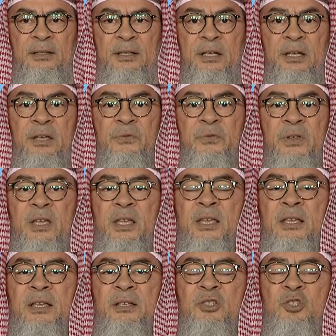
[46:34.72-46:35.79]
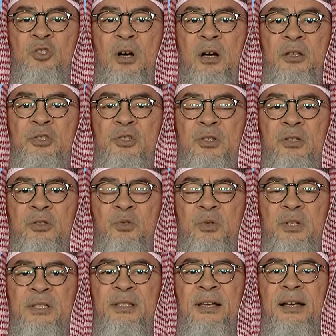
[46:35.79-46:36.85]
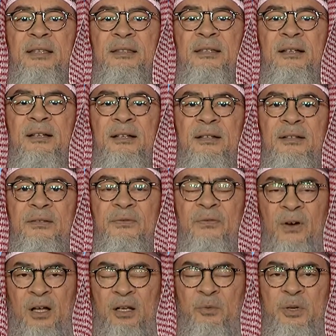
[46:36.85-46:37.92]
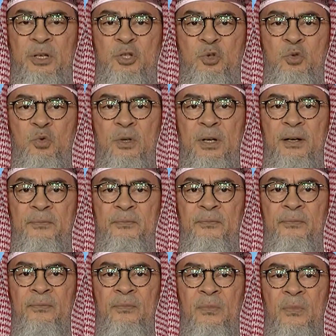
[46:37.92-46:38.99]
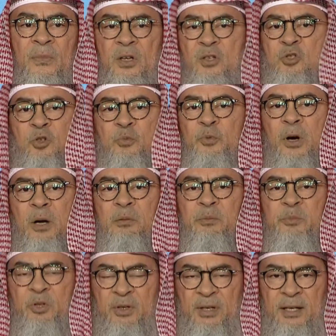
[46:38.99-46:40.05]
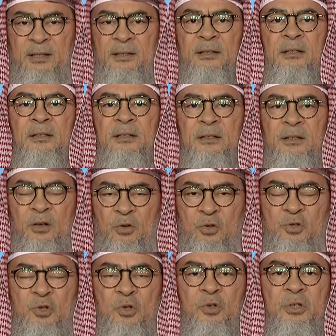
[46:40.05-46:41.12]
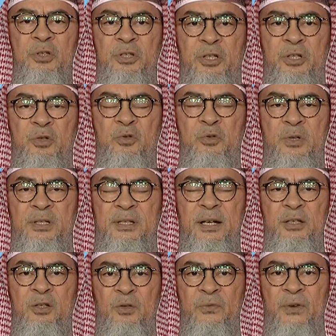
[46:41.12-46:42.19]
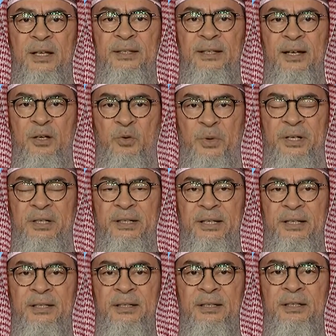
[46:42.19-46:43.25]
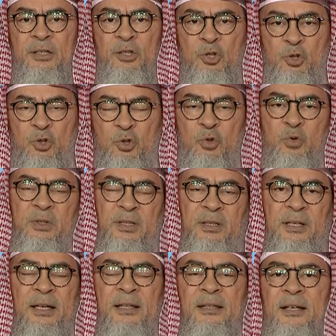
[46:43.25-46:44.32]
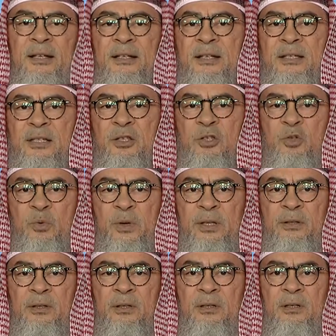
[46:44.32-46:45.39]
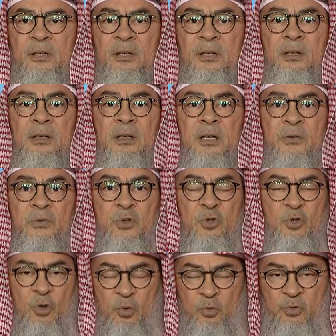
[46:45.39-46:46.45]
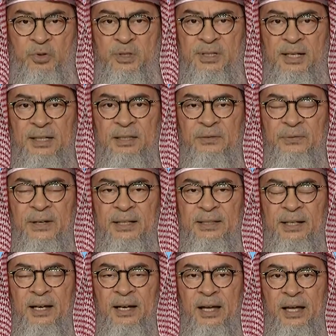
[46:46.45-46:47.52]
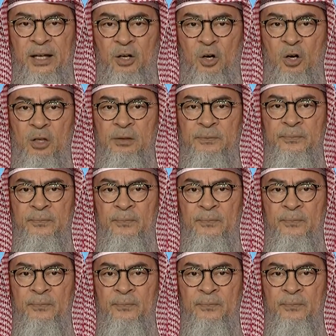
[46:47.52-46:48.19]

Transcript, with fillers: If he starts to recite the following surah, there's no problem. You can also continue to recite your Fatiha quickly, conclude it, and then listen to it. If you don't recite the Fatiha at all,